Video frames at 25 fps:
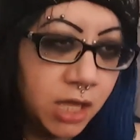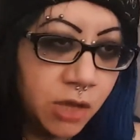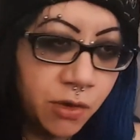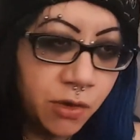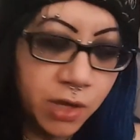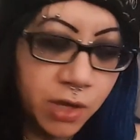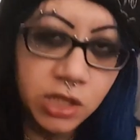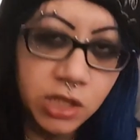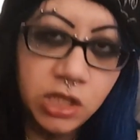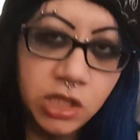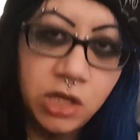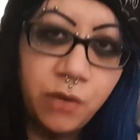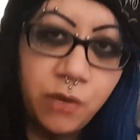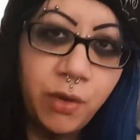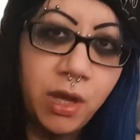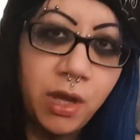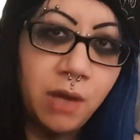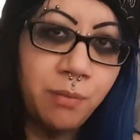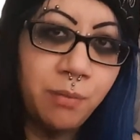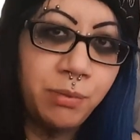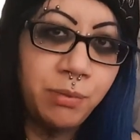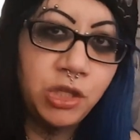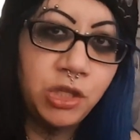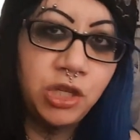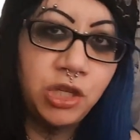you can do it,
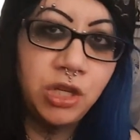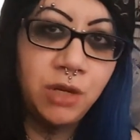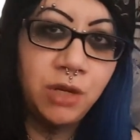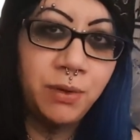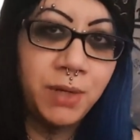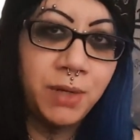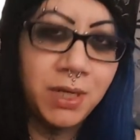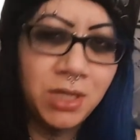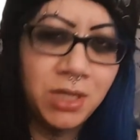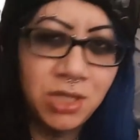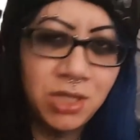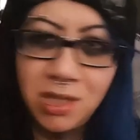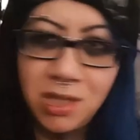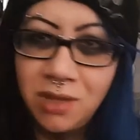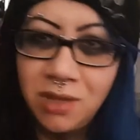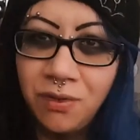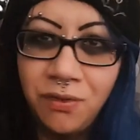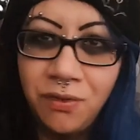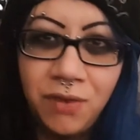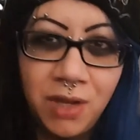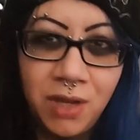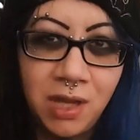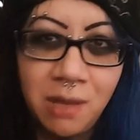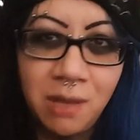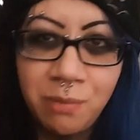but you know what? Shut the
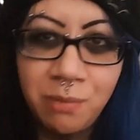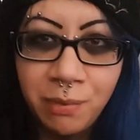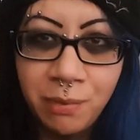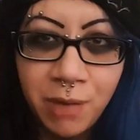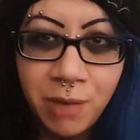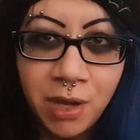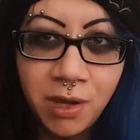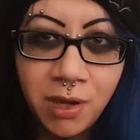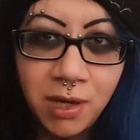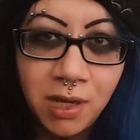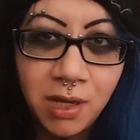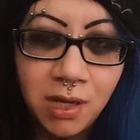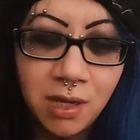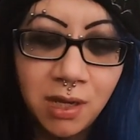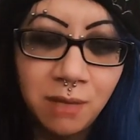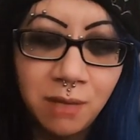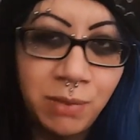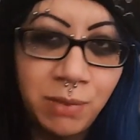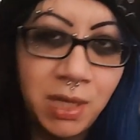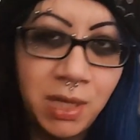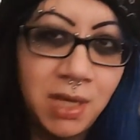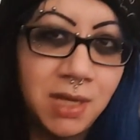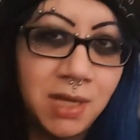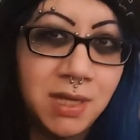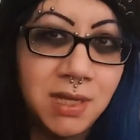fuck up about it,
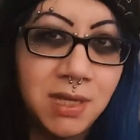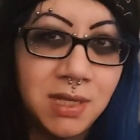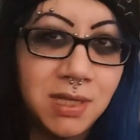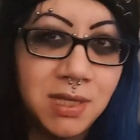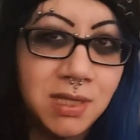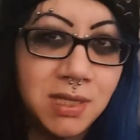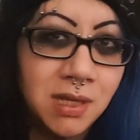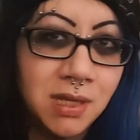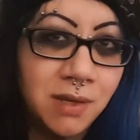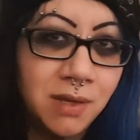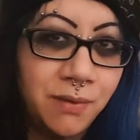because